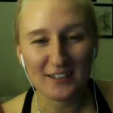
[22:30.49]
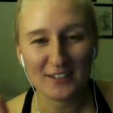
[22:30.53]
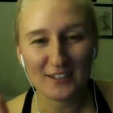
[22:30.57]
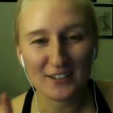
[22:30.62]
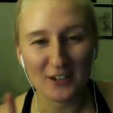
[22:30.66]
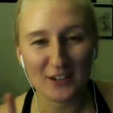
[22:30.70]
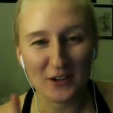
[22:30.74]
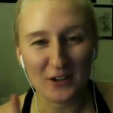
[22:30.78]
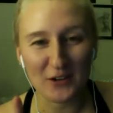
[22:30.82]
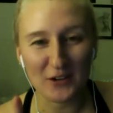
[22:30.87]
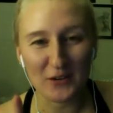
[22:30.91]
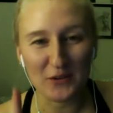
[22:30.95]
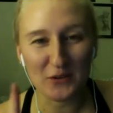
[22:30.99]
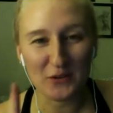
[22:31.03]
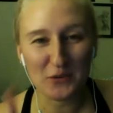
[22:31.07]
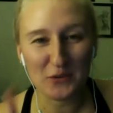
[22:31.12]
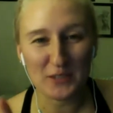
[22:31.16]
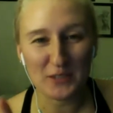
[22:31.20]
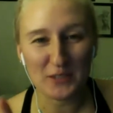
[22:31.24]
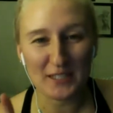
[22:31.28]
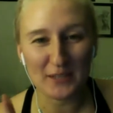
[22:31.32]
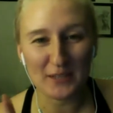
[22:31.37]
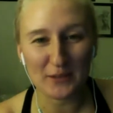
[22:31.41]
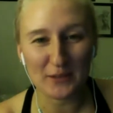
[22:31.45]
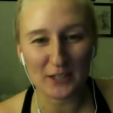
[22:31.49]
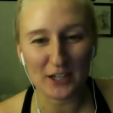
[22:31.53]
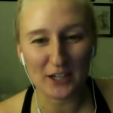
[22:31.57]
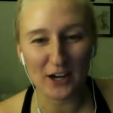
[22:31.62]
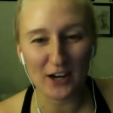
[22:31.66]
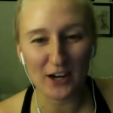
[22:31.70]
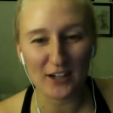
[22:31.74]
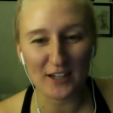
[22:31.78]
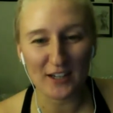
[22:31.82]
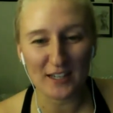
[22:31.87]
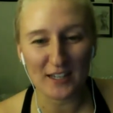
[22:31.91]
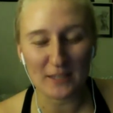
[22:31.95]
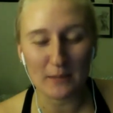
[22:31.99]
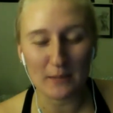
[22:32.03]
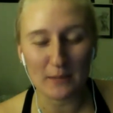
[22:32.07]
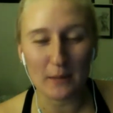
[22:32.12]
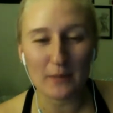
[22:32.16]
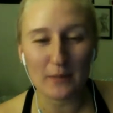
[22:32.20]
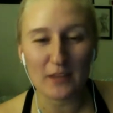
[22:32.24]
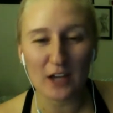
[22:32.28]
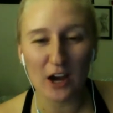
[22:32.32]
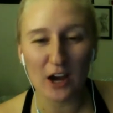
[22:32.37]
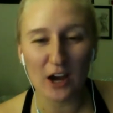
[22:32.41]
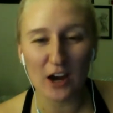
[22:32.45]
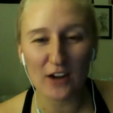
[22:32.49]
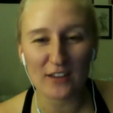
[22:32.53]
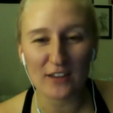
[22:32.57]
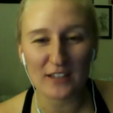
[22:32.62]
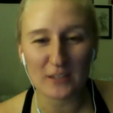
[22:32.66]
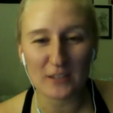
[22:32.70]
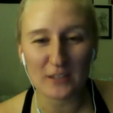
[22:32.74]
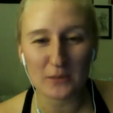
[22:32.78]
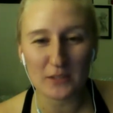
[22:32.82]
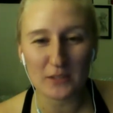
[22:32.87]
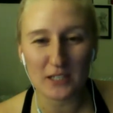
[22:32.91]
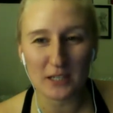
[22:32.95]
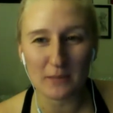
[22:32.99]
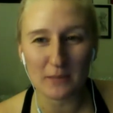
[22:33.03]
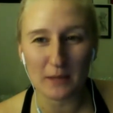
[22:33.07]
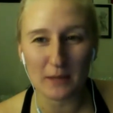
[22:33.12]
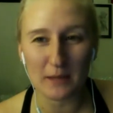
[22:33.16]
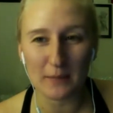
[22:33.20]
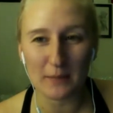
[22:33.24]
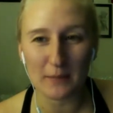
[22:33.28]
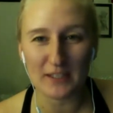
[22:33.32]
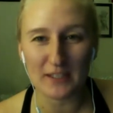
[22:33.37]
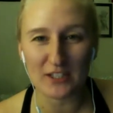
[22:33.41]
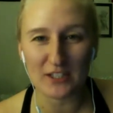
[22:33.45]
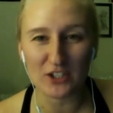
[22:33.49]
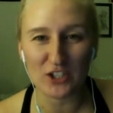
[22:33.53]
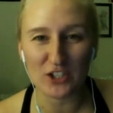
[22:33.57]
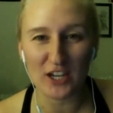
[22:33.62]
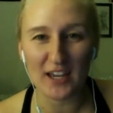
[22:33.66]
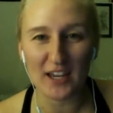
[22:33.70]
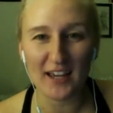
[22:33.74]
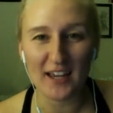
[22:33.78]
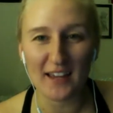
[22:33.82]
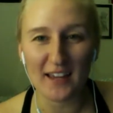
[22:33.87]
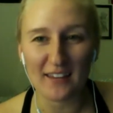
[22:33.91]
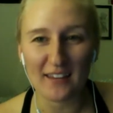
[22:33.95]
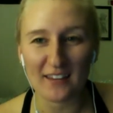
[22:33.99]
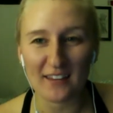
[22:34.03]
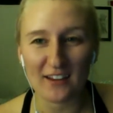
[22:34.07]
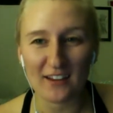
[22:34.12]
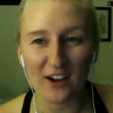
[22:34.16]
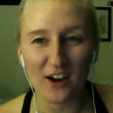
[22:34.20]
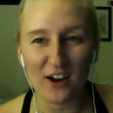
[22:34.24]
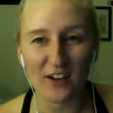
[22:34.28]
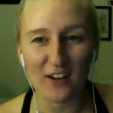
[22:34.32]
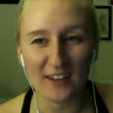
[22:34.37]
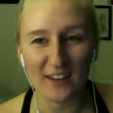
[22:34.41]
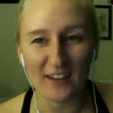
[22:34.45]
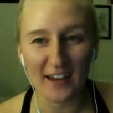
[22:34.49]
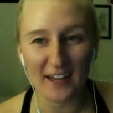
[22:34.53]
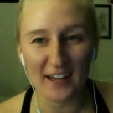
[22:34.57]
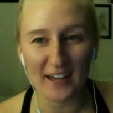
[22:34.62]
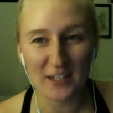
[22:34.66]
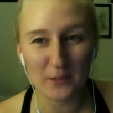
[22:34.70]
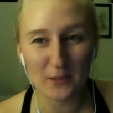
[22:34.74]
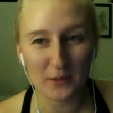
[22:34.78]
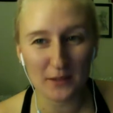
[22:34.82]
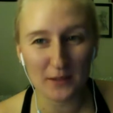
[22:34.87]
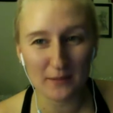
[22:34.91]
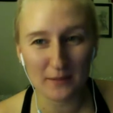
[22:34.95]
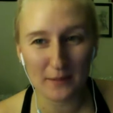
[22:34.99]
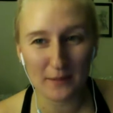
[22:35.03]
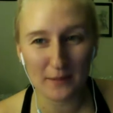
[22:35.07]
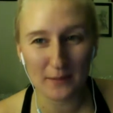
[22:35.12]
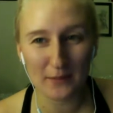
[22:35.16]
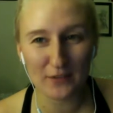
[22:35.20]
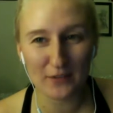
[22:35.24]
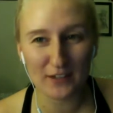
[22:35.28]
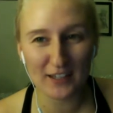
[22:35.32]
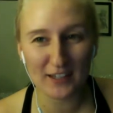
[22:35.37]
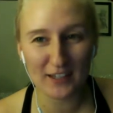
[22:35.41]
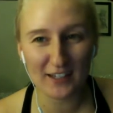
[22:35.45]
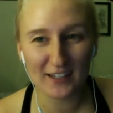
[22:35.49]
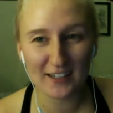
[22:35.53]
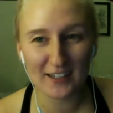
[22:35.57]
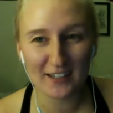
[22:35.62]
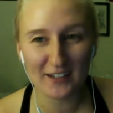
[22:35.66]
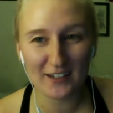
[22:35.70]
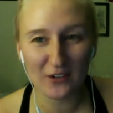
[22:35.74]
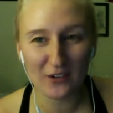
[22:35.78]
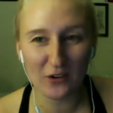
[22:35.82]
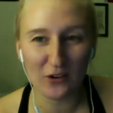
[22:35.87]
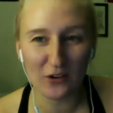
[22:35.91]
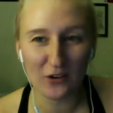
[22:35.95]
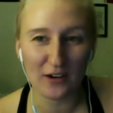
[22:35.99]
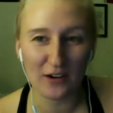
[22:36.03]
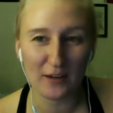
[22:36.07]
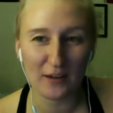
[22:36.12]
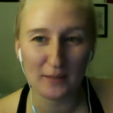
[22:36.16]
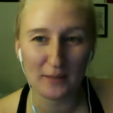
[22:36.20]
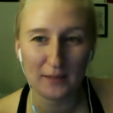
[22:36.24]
So we'll see what the car does. Maybe the car in this one's gonna be a piece of shit, and then the car in the next one might be really good. Or